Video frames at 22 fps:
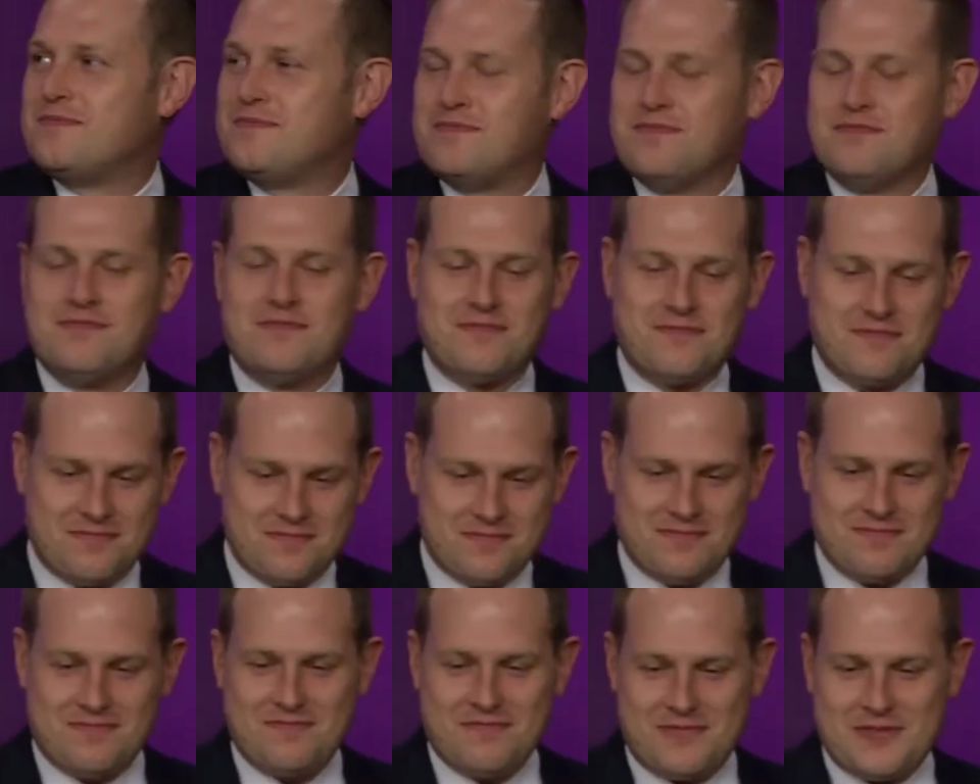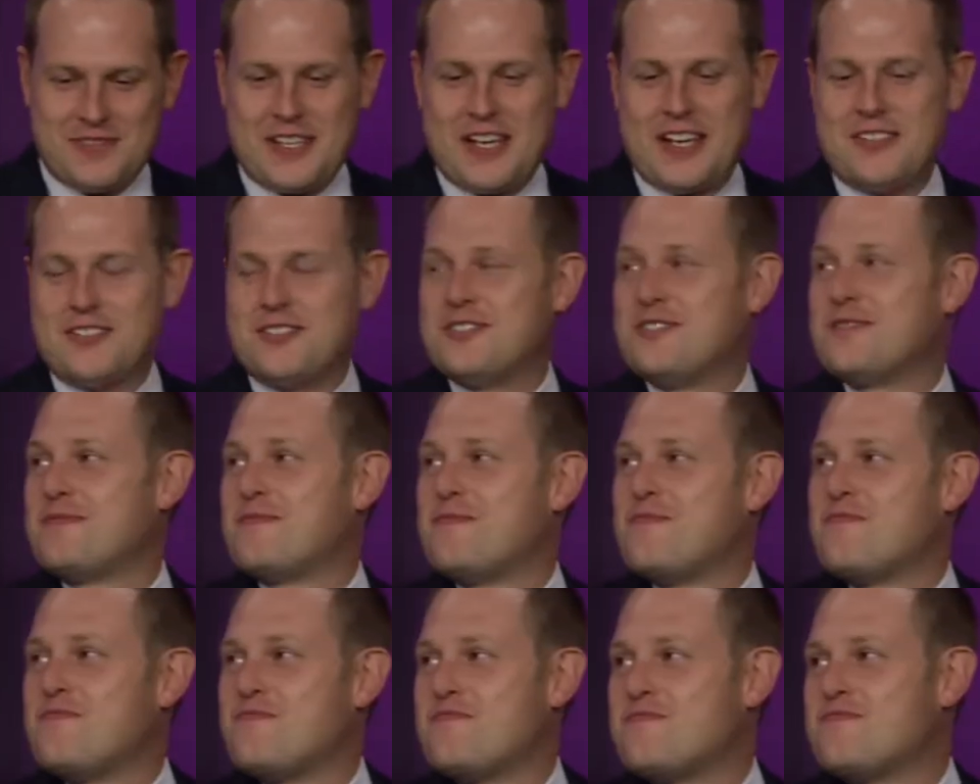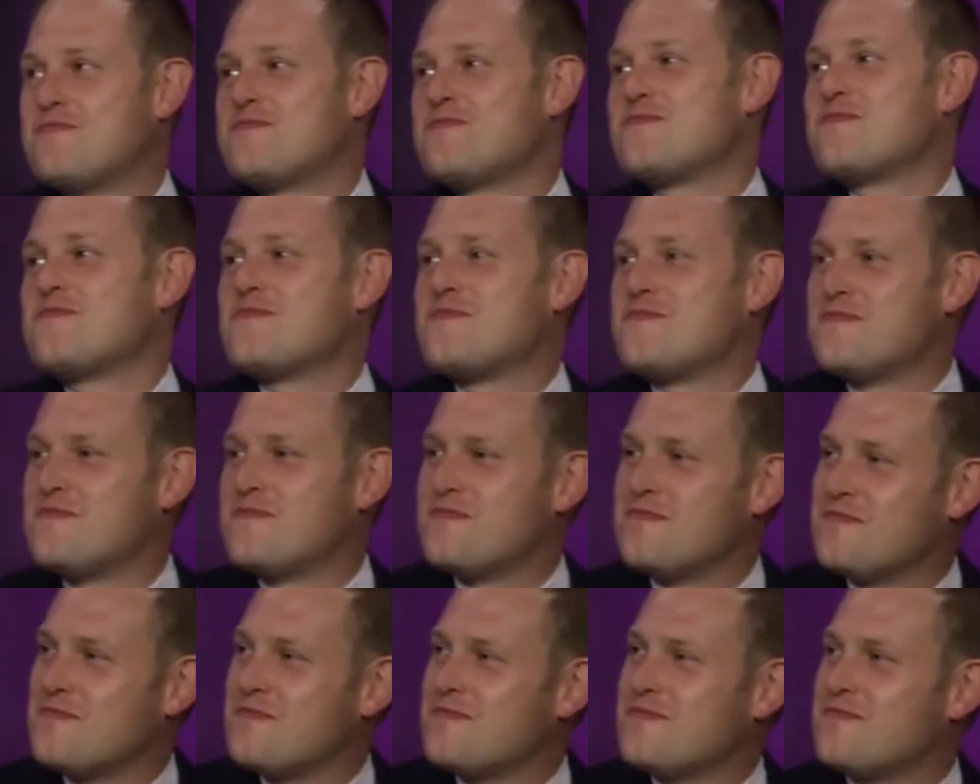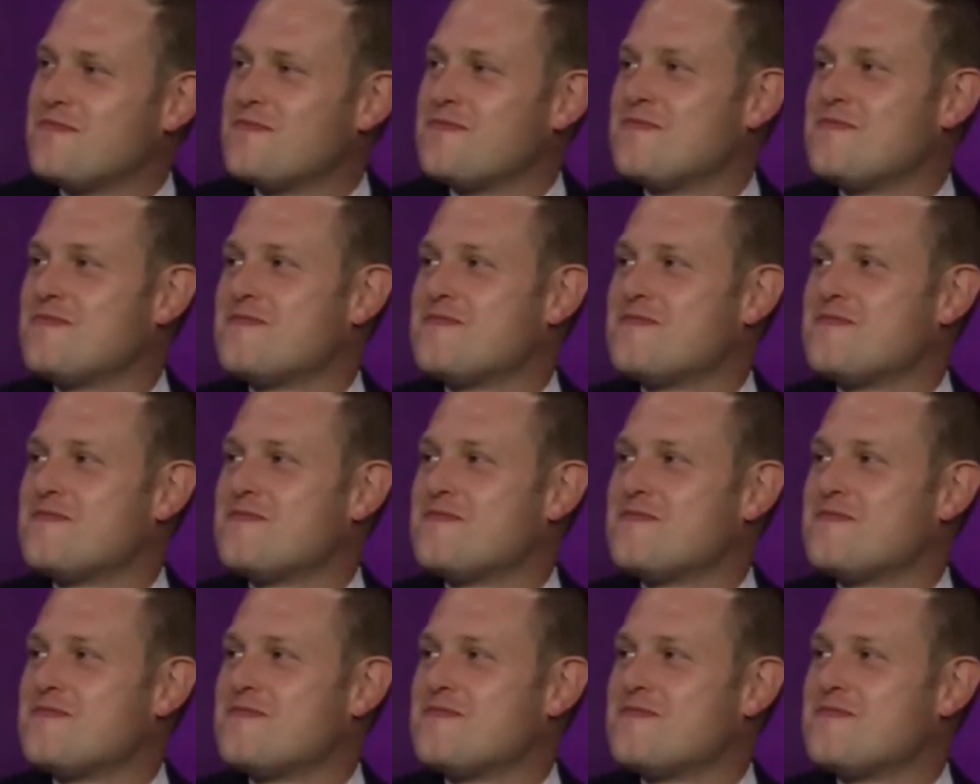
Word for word: appearance. Yes. So I think uh, you are the